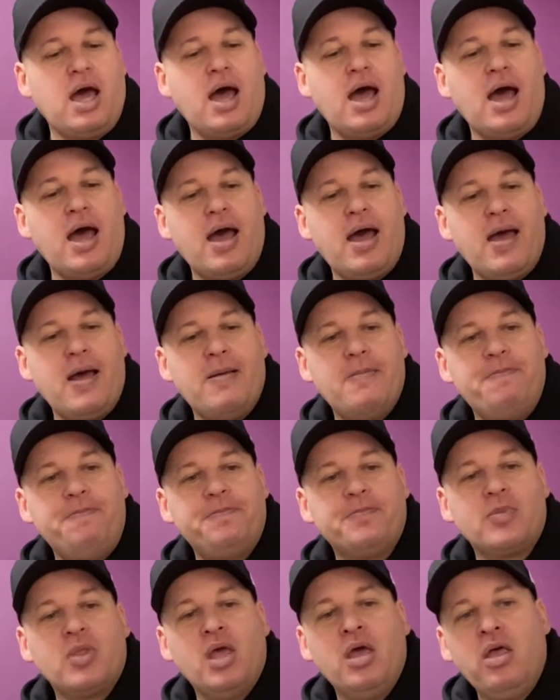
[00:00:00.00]

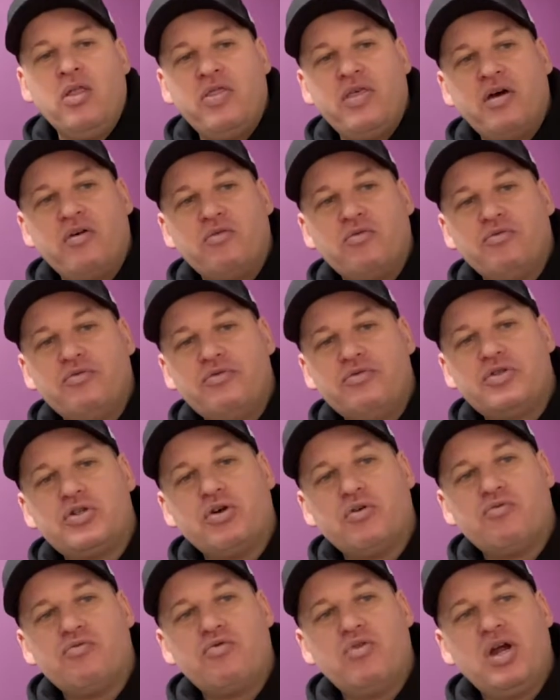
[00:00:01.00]
They're
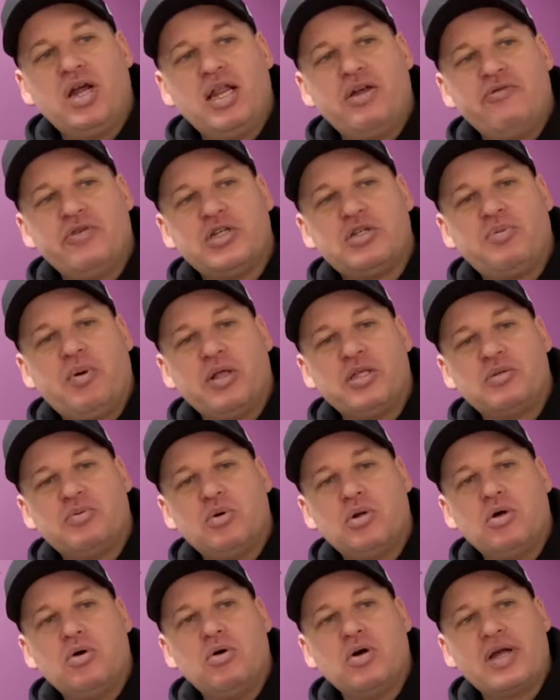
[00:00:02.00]
sort of really
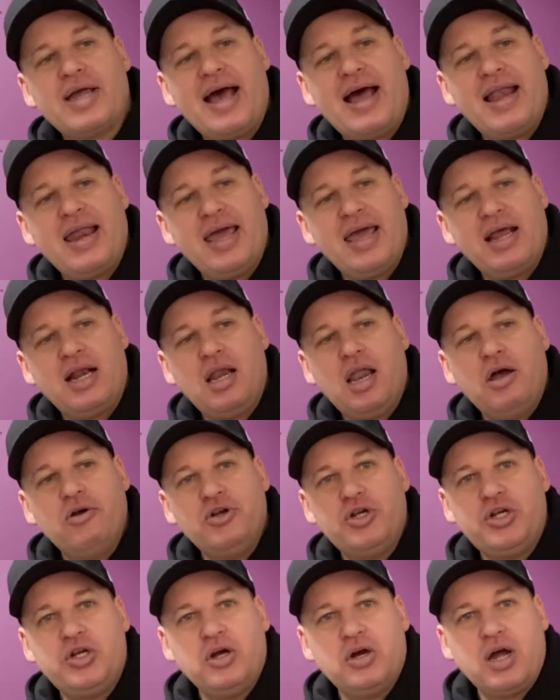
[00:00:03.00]
responsible, organic, low
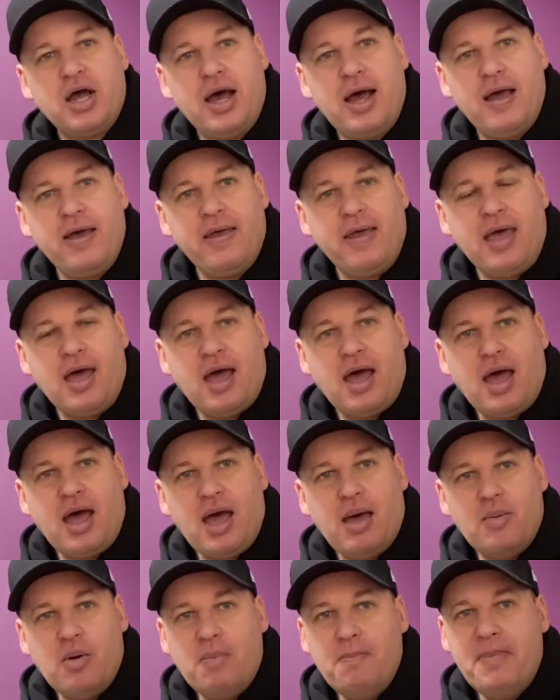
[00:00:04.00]
sugar,
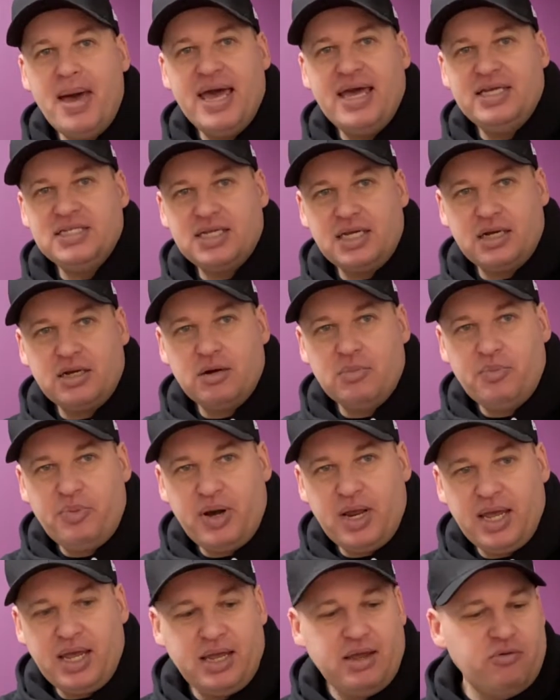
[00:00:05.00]
amazing
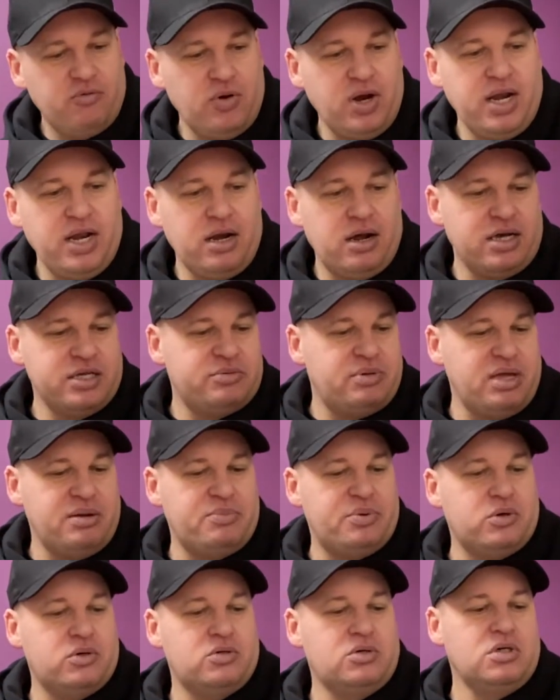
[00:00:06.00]
company, really nice
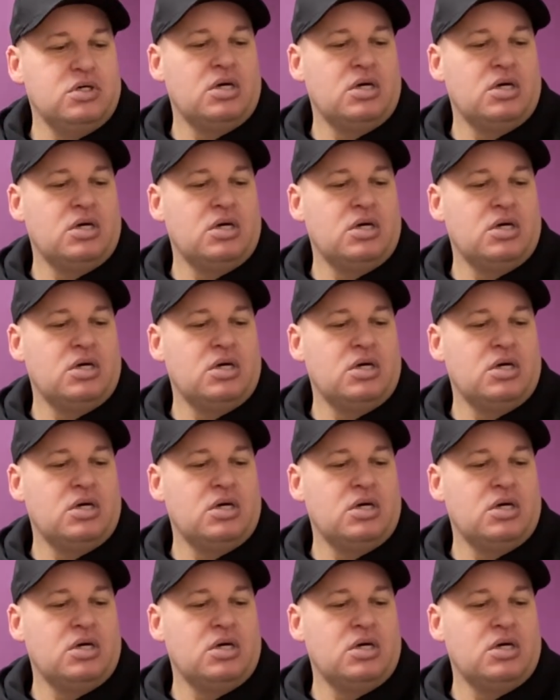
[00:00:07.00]
people.